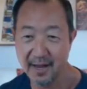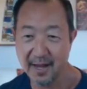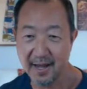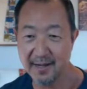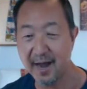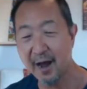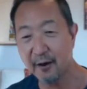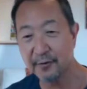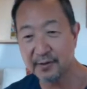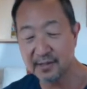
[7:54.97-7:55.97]
And
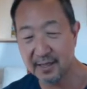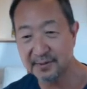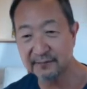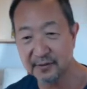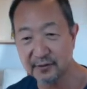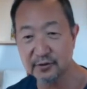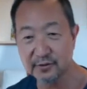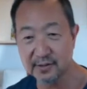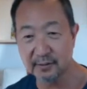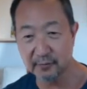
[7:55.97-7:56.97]
now the types of
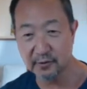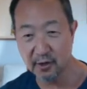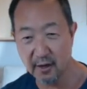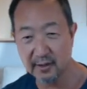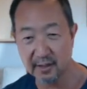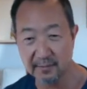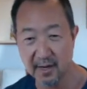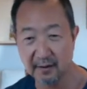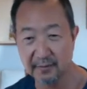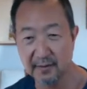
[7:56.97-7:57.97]
issues that we're talking
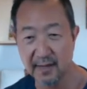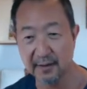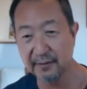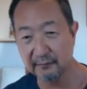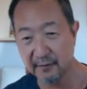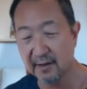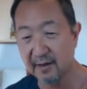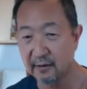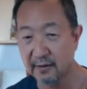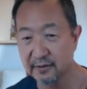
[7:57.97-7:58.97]
about that threaten
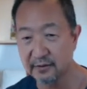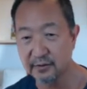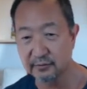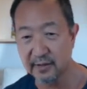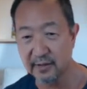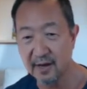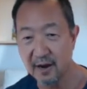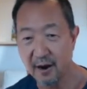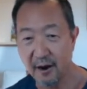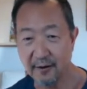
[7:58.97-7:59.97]
our industry
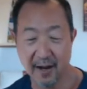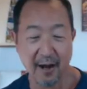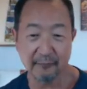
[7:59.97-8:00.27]
are not